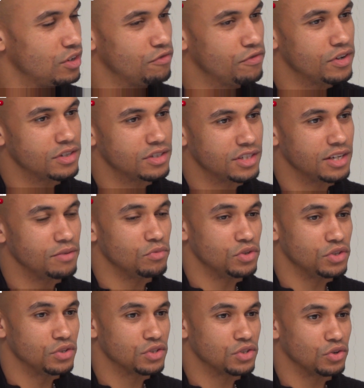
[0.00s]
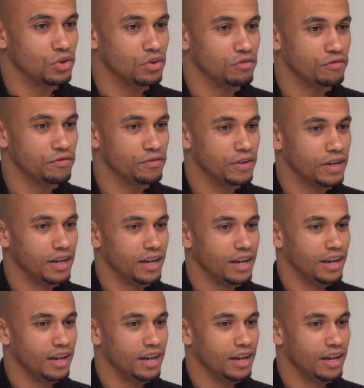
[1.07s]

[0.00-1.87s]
So the first team would just sort of